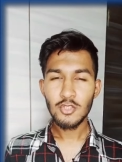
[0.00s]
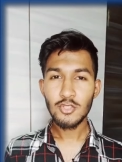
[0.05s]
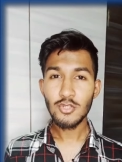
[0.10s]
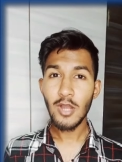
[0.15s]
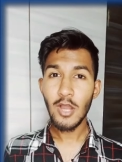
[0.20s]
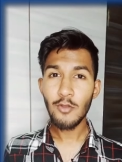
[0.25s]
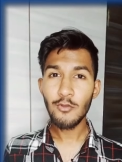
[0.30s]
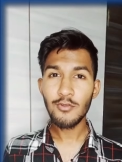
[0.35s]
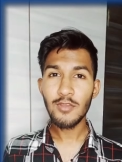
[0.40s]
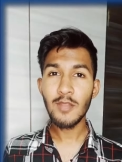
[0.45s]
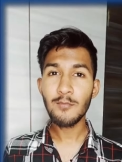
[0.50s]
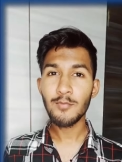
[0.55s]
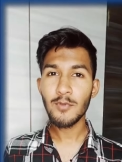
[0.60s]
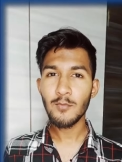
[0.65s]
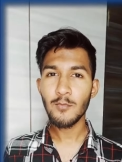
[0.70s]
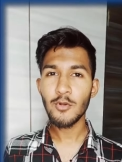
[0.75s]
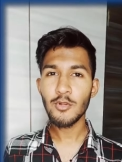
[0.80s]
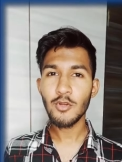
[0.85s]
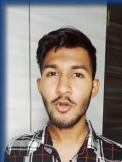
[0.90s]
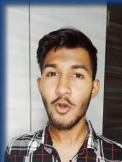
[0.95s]
So how you can
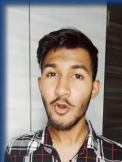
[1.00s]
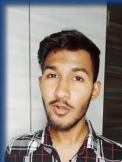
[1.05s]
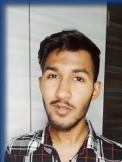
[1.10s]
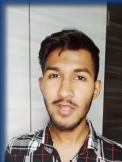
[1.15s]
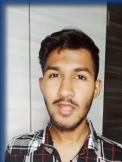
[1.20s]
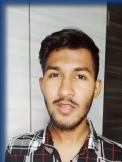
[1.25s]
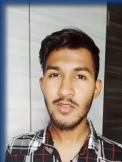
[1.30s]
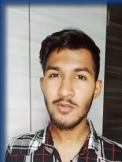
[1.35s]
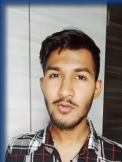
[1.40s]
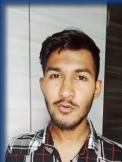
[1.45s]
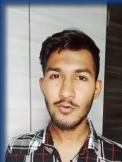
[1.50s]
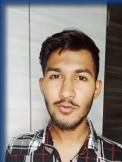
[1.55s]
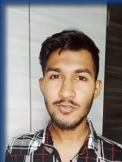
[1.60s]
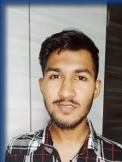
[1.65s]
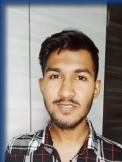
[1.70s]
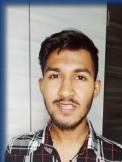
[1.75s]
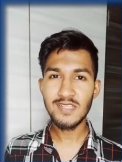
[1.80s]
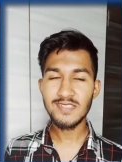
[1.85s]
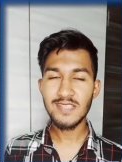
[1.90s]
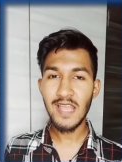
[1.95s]
promote online
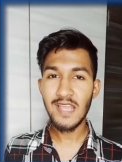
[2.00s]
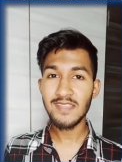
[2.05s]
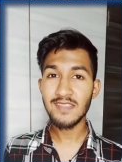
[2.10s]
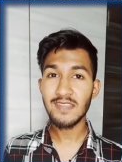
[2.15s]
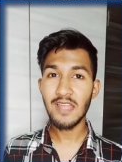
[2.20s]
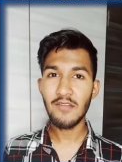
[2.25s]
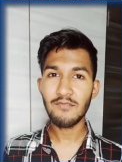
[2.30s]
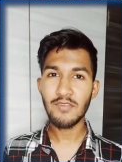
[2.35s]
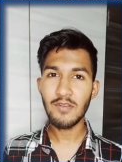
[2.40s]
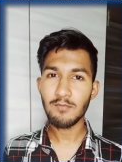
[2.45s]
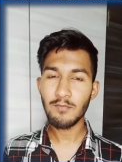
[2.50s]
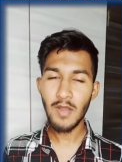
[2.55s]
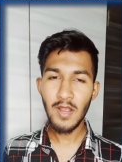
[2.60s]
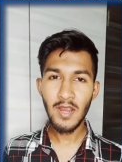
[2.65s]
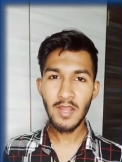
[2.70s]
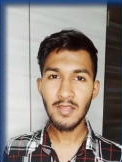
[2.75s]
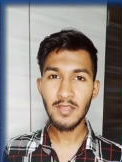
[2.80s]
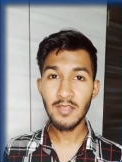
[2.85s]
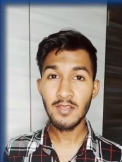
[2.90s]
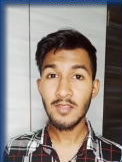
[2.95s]
courses as an affiliate
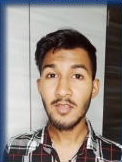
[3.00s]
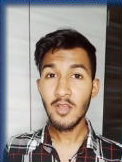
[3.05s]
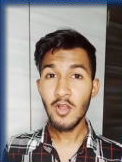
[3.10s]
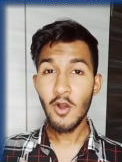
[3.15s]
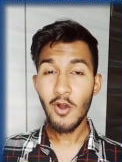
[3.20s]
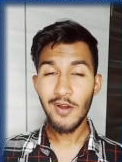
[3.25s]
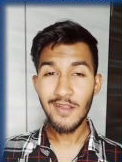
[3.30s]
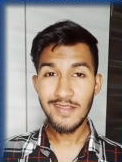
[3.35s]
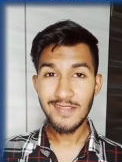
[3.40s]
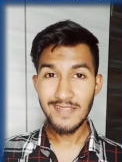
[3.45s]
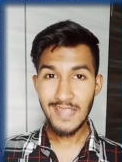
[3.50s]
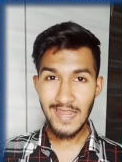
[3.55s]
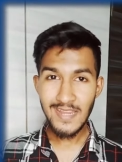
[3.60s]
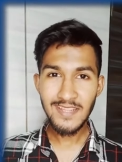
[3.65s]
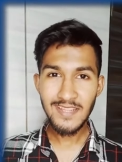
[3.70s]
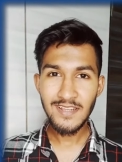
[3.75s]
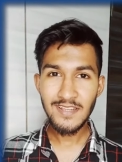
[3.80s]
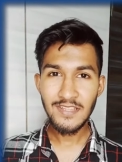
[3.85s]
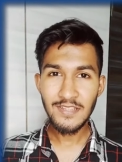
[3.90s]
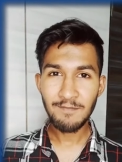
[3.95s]
marketer
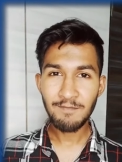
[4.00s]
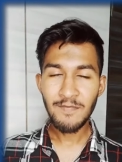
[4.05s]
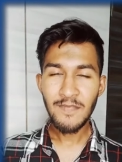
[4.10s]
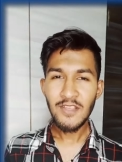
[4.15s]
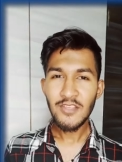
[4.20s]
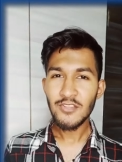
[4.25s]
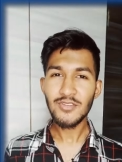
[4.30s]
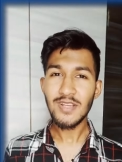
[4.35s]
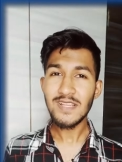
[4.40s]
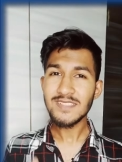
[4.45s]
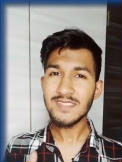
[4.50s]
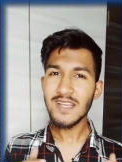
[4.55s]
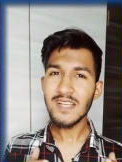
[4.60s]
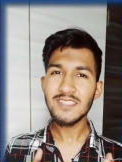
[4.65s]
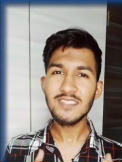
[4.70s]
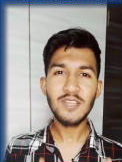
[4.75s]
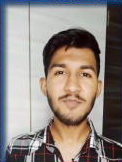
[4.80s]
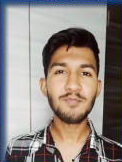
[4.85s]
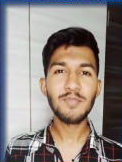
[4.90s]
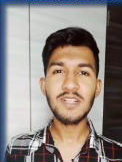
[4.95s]
organically. So guys, there are
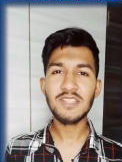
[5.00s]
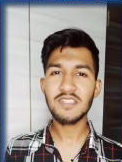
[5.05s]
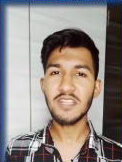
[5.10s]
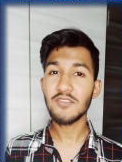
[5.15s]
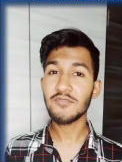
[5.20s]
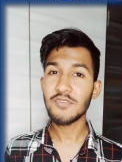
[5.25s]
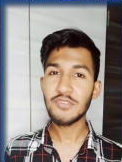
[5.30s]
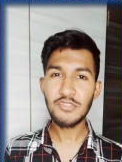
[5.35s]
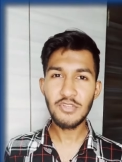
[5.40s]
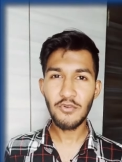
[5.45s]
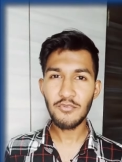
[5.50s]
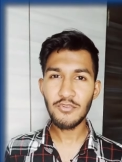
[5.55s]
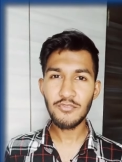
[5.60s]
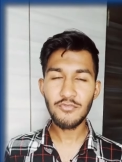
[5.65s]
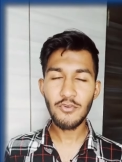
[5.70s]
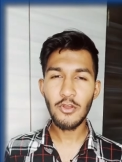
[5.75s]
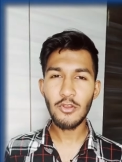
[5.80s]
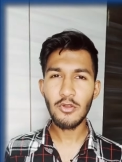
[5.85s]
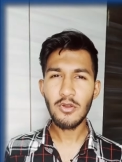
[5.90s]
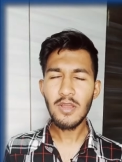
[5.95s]
simple steps which you have to
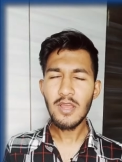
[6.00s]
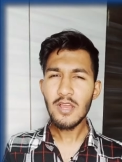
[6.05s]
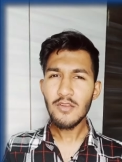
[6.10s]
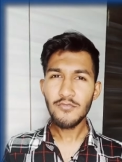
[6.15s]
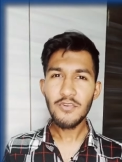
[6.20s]
follow.